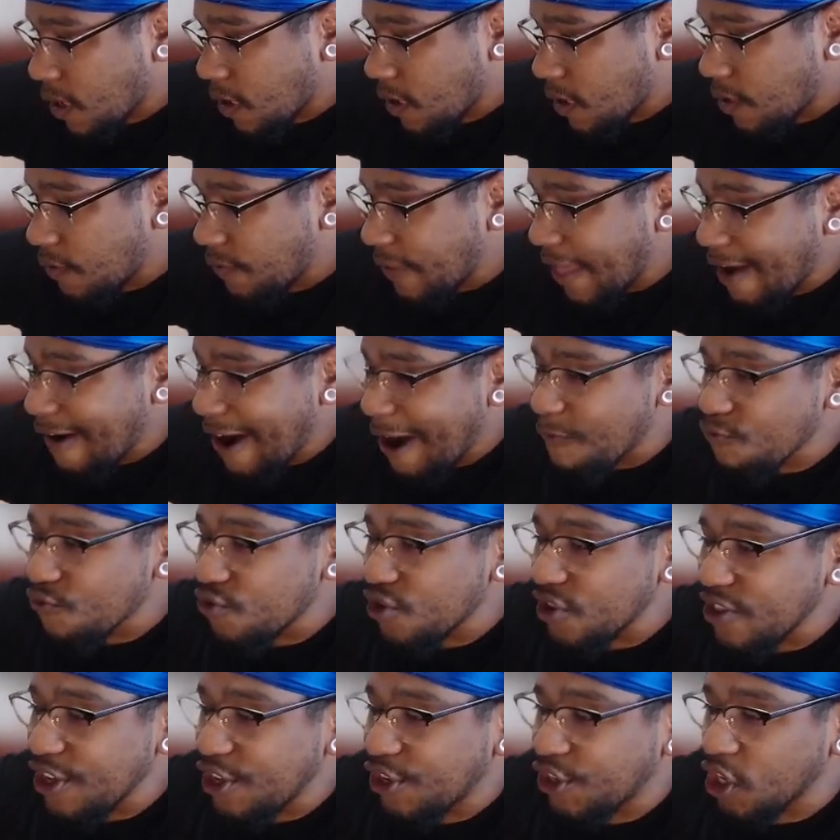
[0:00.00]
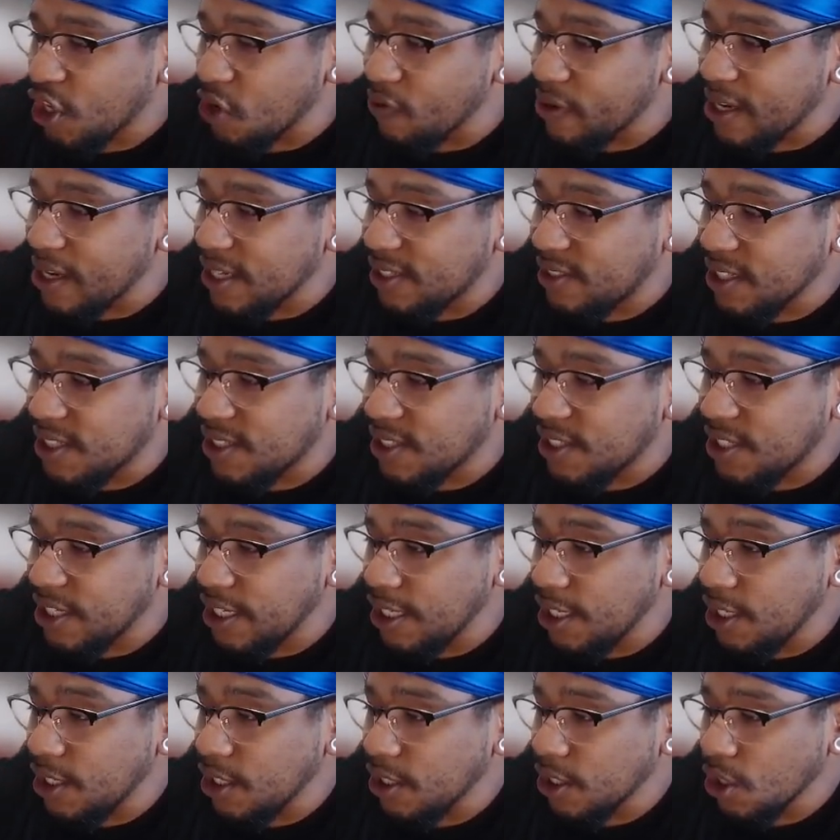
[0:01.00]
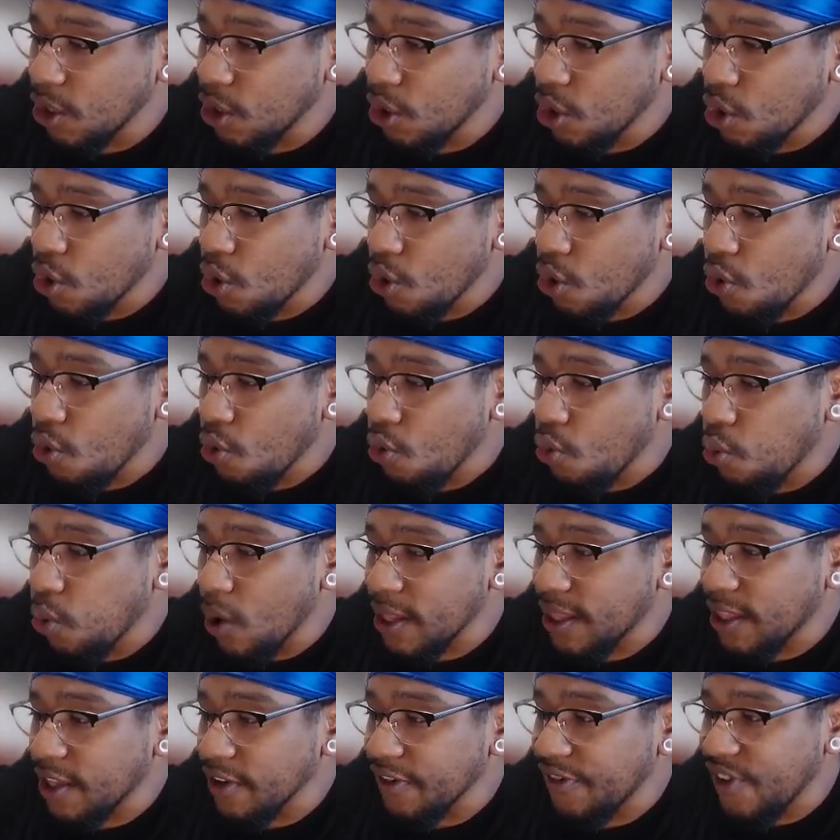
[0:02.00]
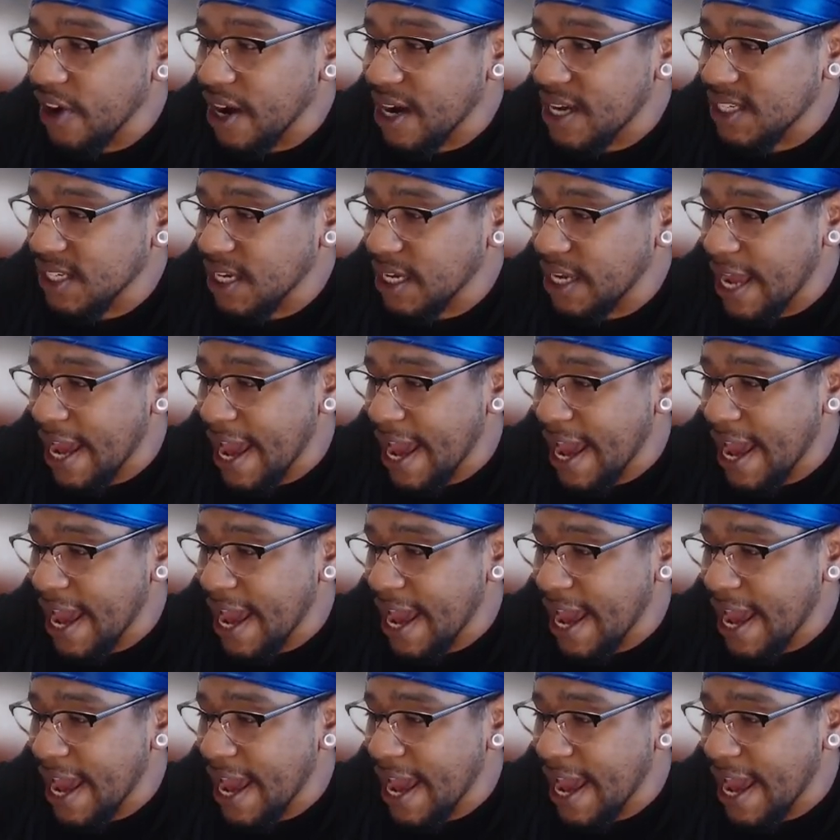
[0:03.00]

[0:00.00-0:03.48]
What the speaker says: Now I'm really curious to see what the fuck is gonna